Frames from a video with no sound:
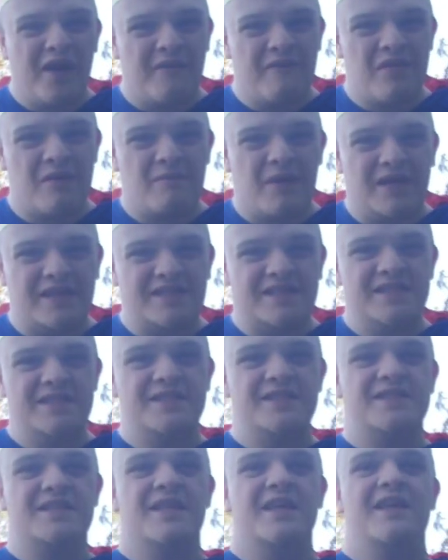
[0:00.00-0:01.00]
of the
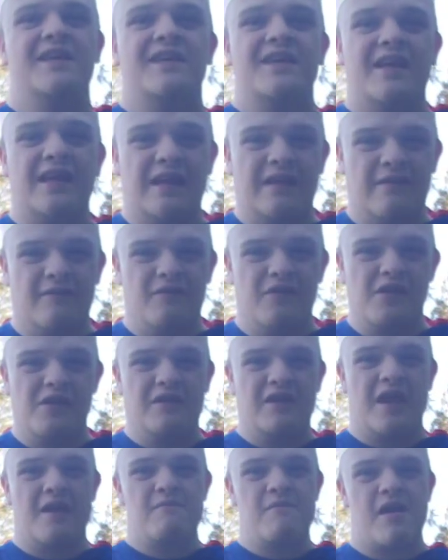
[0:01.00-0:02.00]
bosses in the video
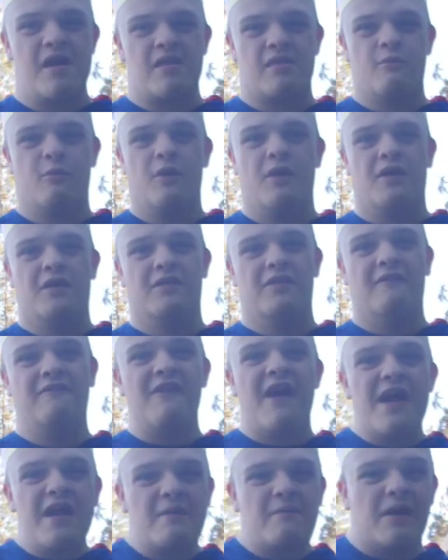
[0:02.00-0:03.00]
game as well. The
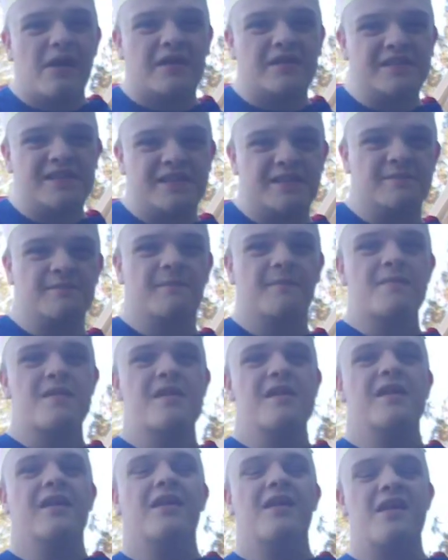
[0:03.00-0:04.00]
final boss
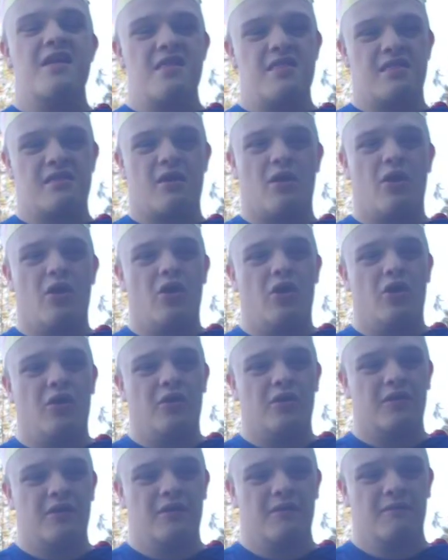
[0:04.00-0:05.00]
is
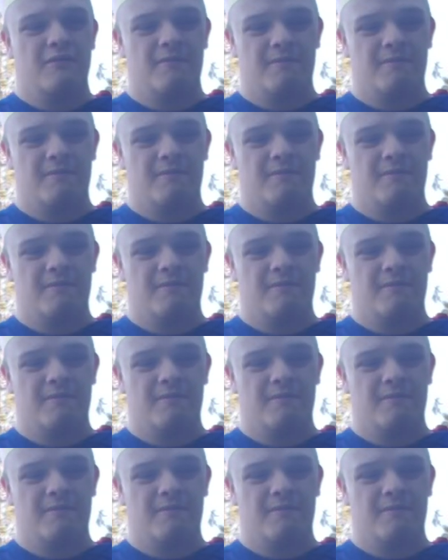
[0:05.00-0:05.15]
called